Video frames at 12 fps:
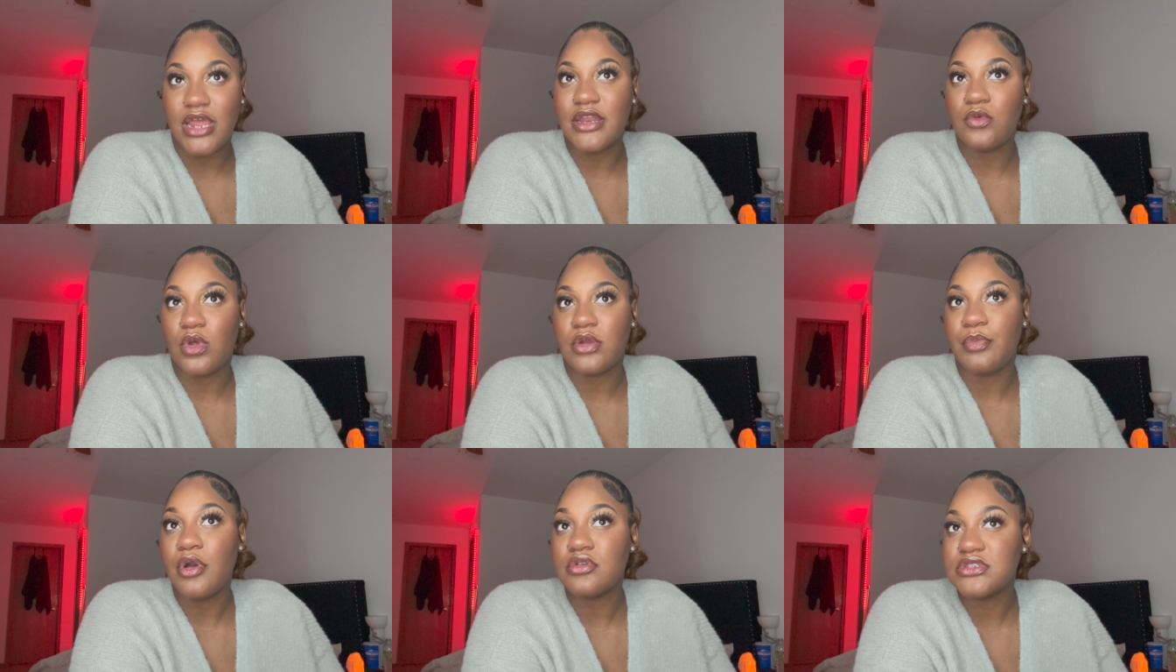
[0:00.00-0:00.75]
i didn't want to
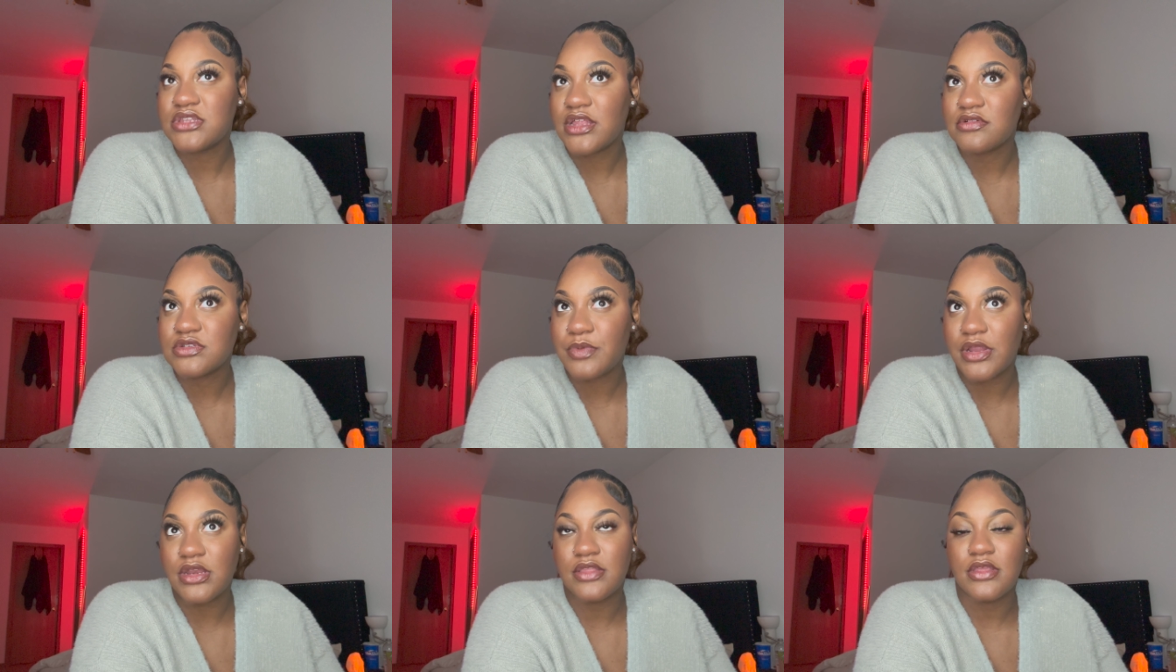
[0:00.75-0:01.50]
post that i was
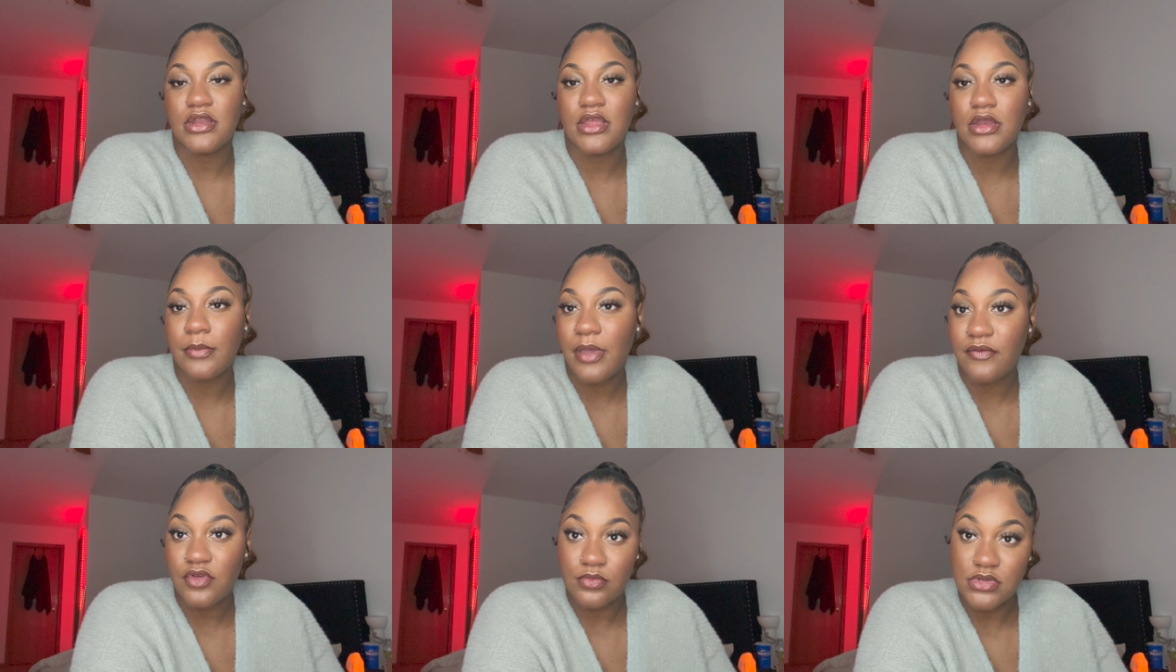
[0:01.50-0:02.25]
pregnant and then end up
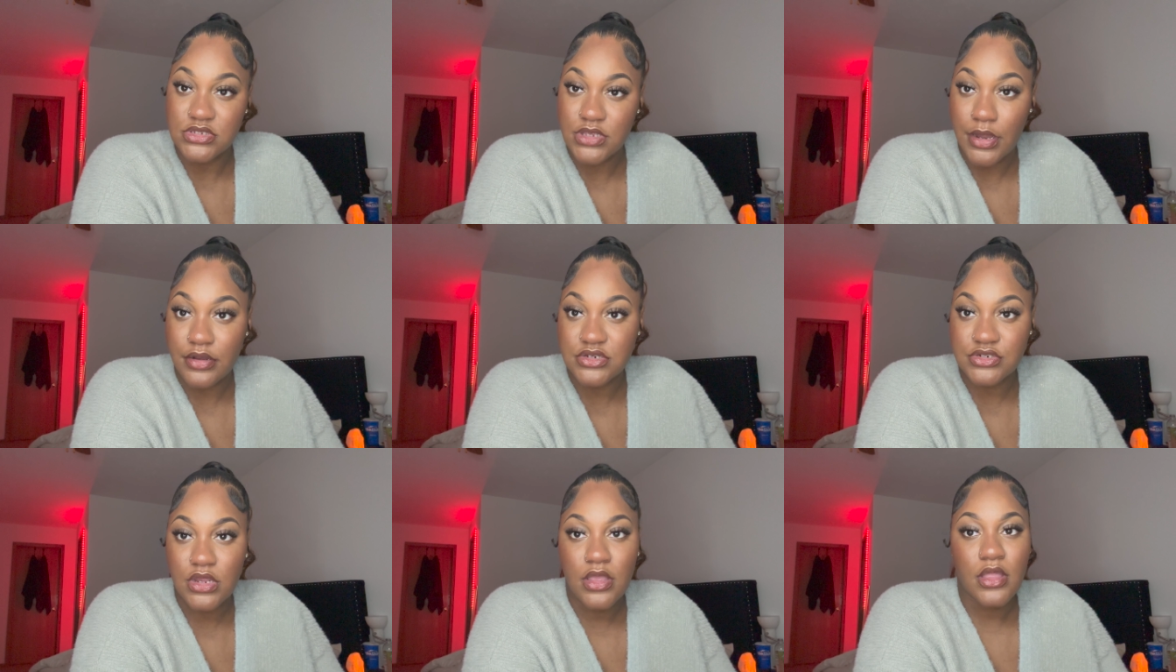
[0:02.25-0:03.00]
having a miscarriage